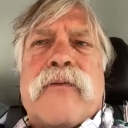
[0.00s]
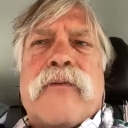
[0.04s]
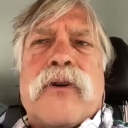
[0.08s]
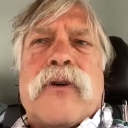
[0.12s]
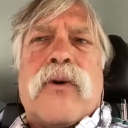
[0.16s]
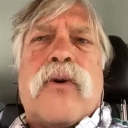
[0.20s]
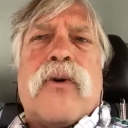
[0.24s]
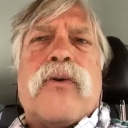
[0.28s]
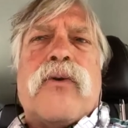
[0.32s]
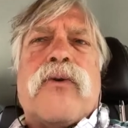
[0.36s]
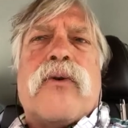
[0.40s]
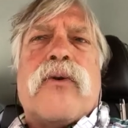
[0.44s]

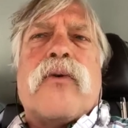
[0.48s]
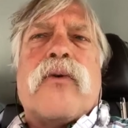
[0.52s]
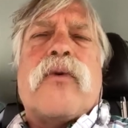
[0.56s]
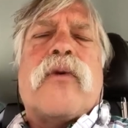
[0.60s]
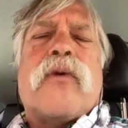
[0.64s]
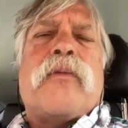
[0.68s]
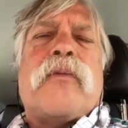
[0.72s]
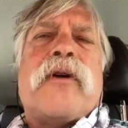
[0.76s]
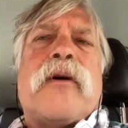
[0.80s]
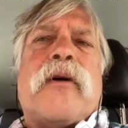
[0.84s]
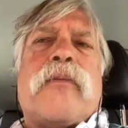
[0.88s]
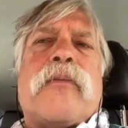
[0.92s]
and older
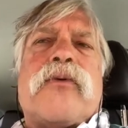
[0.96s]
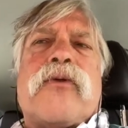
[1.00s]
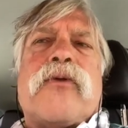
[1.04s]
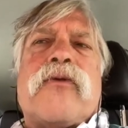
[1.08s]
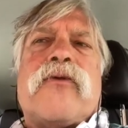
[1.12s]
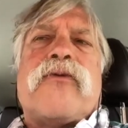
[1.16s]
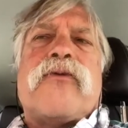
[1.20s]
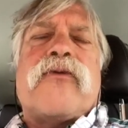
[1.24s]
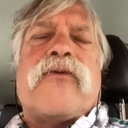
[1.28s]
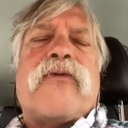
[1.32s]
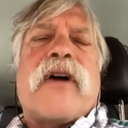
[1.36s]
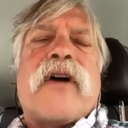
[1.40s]
will be
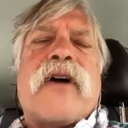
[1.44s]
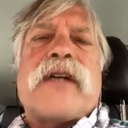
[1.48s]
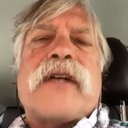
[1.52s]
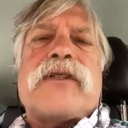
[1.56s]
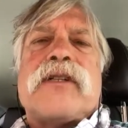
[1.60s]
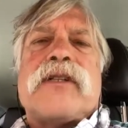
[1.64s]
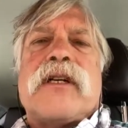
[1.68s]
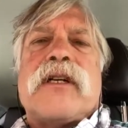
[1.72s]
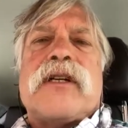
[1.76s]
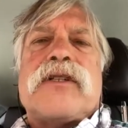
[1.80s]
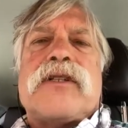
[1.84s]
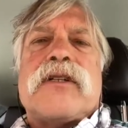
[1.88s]
approved for
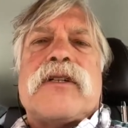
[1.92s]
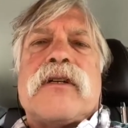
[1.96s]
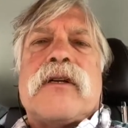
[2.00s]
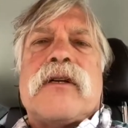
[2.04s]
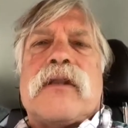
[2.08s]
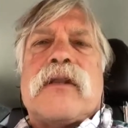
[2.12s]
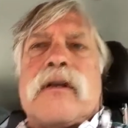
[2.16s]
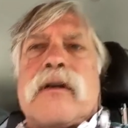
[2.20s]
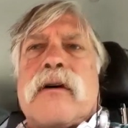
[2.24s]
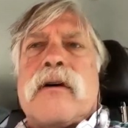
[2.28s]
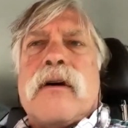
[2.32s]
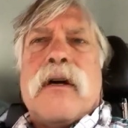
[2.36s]
vaccination
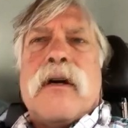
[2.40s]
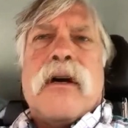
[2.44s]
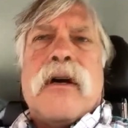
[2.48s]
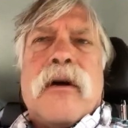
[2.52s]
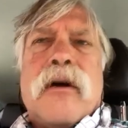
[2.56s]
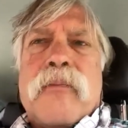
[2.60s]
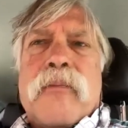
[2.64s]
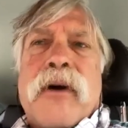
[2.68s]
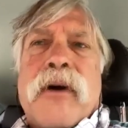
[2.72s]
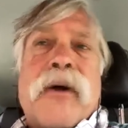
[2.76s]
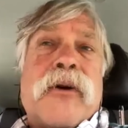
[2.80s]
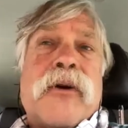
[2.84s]

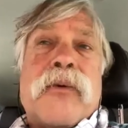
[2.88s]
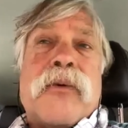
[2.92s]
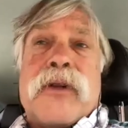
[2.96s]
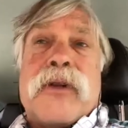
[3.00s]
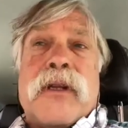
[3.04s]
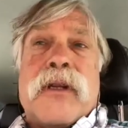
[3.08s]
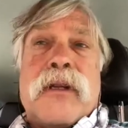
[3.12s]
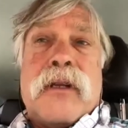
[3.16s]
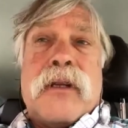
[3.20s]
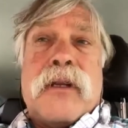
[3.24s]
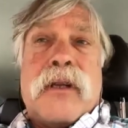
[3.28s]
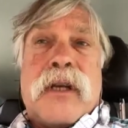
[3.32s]
probably
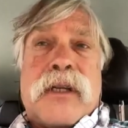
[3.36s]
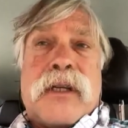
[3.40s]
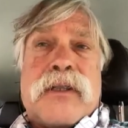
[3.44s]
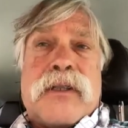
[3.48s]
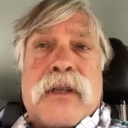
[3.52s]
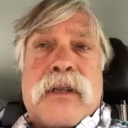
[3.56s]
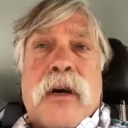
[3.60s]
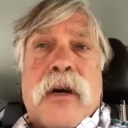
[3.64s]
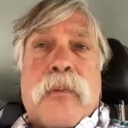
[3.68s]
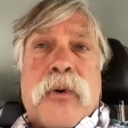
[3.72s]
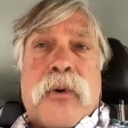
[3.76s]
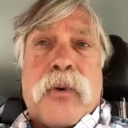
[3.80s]
within the
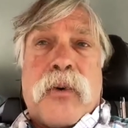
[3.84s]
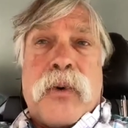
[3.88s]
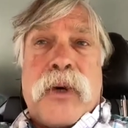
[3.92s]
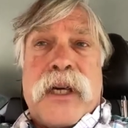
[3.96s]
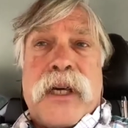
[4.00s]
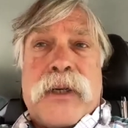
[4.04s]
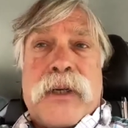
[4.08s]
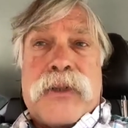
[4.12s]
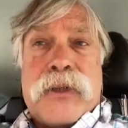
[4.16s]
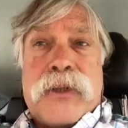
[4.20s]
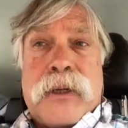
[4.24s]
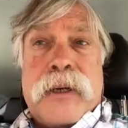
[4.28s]
next couple of
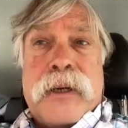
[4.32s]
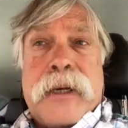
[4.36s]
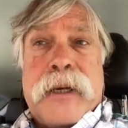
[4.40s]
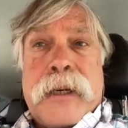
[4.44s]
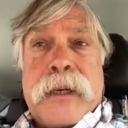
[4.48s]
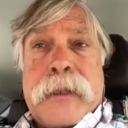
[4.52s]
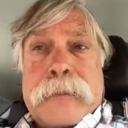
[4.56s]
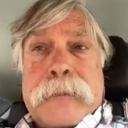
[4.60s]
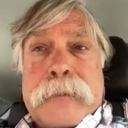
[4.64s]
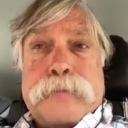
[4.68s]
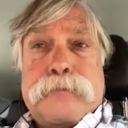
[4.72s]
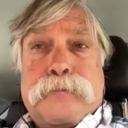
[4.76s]
weeks.
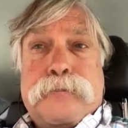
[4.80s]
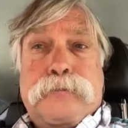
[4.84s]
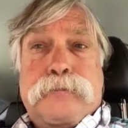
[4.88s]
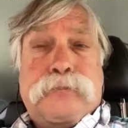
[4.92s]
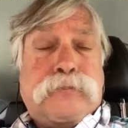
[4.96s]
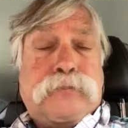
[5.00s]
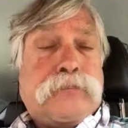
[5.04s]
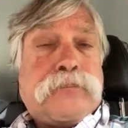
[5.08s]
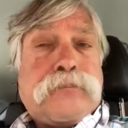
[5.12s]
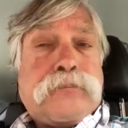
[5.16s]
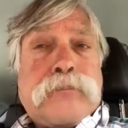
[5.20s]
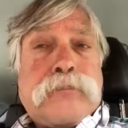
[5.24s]

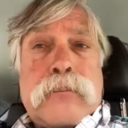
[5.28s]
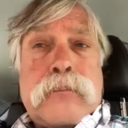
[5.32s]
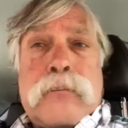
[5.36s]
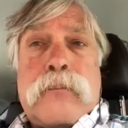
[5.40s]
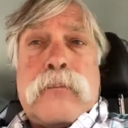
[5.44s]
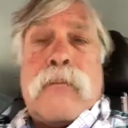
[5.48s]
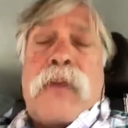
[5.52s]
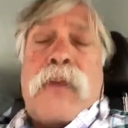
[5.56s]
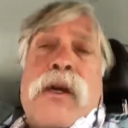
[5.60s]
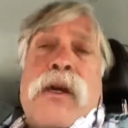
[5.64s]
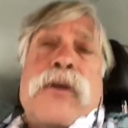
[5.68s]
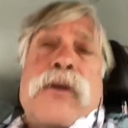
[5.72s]

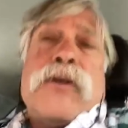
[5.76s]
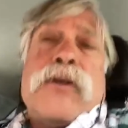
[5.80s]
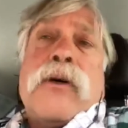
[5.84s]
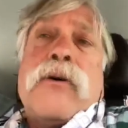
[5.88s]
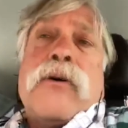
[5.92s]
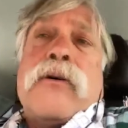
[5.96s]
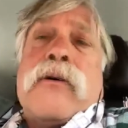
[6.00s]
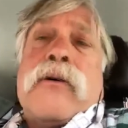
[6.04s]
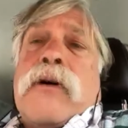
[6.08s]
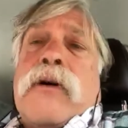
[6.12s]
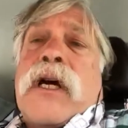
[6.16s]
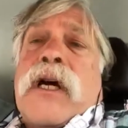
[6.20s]

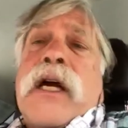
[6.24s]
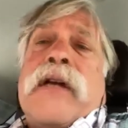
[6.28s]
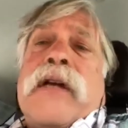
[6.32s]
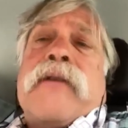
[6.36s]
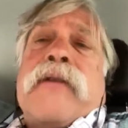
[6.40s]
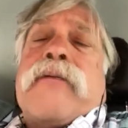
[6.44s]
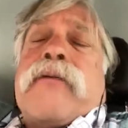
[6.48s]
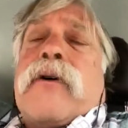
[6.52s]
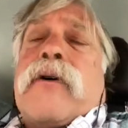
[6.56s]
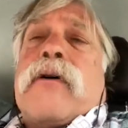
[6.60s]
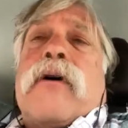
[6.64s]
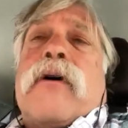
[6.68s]
So kind
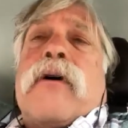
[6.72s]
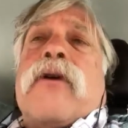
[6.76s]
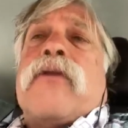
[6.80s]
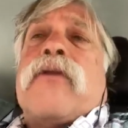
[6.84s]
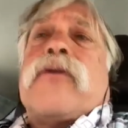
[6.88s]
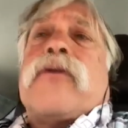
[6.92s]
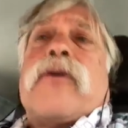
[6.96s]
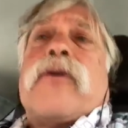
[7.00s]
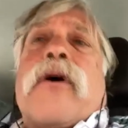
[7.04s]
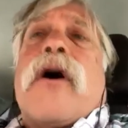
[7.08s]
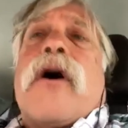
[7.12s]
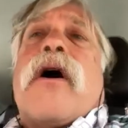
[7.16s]
of
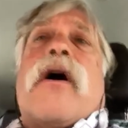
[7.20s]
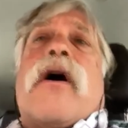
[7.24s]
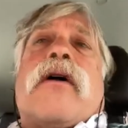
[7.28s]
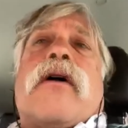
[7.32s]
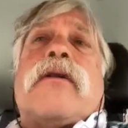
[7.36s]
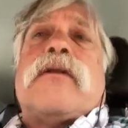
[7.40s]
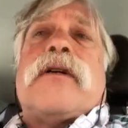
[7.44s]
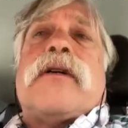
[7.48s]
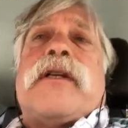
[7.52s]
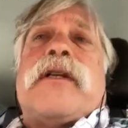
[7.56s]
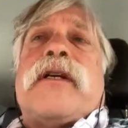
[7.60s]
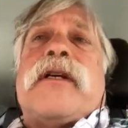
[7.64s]

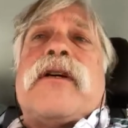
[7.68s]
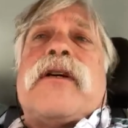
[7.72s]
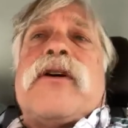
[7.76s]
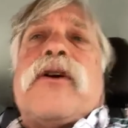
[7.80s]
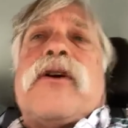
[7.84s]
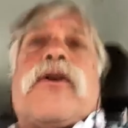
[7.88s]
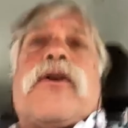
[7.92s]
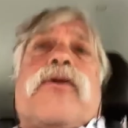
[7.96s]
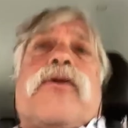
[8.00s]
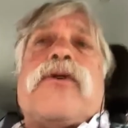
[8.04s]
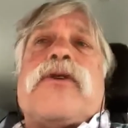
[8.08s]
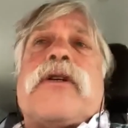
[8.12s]
overall and in
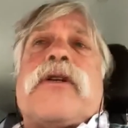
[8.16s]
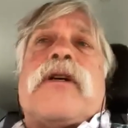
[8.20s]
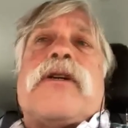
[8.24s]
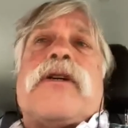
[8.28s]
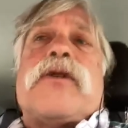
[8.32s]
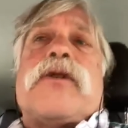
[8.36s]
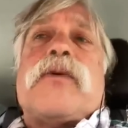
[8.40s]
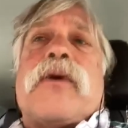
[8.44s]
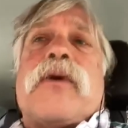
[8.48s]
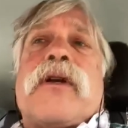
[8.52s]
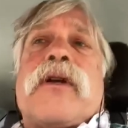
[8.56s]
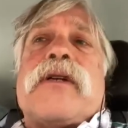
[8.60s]
conclusion, I
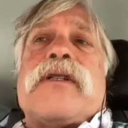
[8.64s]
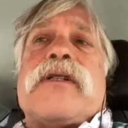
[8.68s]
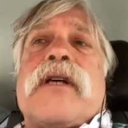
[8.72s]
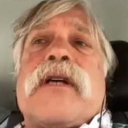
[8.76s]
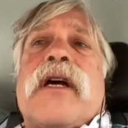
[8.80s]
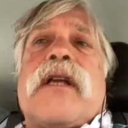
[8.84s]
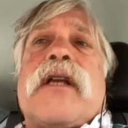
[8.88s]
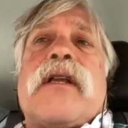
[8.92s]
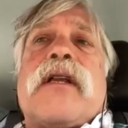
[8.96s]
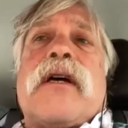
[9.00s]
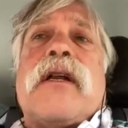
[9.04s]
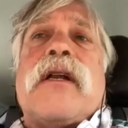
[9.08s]
just want to
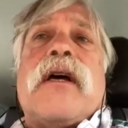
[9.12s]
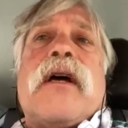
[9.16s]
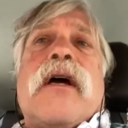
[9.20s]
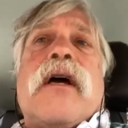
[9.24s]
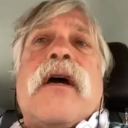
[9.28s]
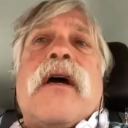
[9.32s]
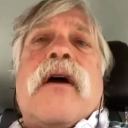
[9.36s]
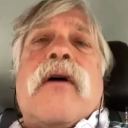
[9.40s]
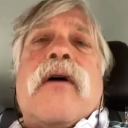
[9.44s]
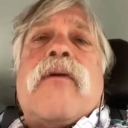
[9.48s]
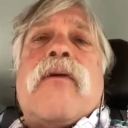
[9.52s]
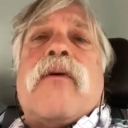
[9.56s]
say that
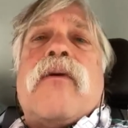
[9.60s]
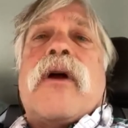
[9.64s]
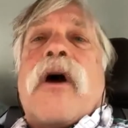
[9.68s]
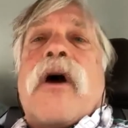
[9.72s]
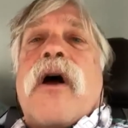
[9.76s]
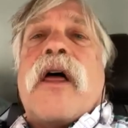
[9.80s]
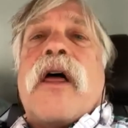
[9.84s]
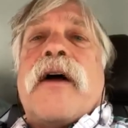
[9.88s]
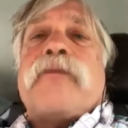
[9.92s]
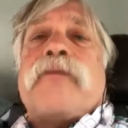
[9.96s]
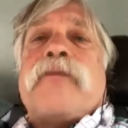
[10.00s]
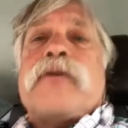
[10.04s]
we
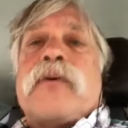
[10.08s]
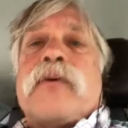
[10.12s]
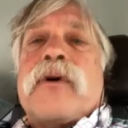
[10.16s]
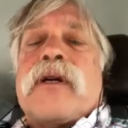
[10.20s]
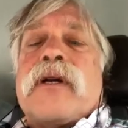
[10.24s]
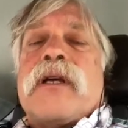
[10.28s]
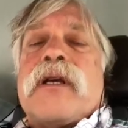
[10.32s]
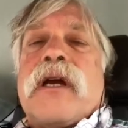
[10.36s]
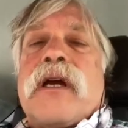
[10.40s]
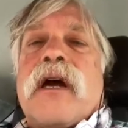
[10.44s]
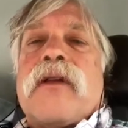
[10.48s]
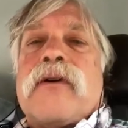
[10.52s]
all have to
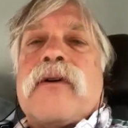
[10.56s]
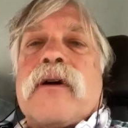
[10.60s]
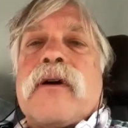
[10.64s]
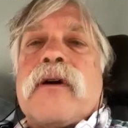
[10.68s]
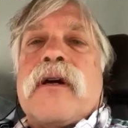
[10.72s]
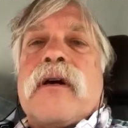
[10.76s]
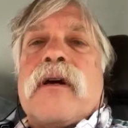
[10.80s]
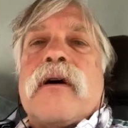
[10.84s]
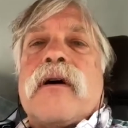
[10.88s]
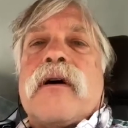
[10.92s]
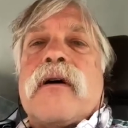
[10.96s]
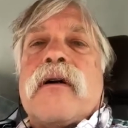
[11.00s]
work together
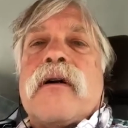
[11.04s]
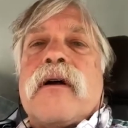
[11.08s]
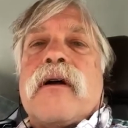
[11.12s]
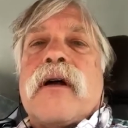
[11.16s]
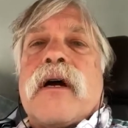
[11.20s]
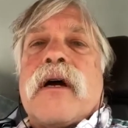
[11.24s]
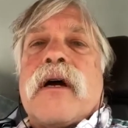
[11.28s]
here.